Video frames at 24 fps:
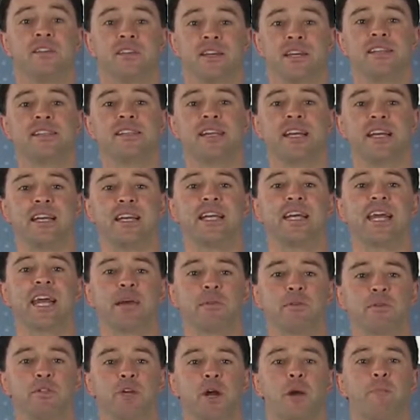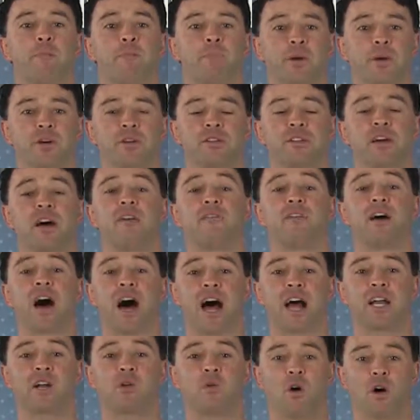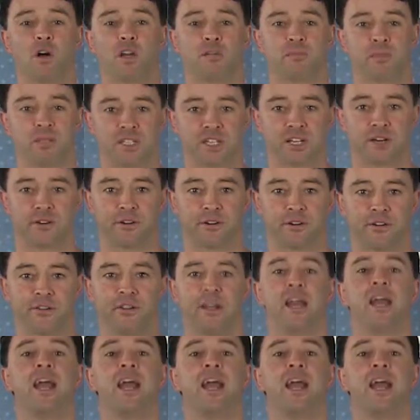These heating cables are built of high quality material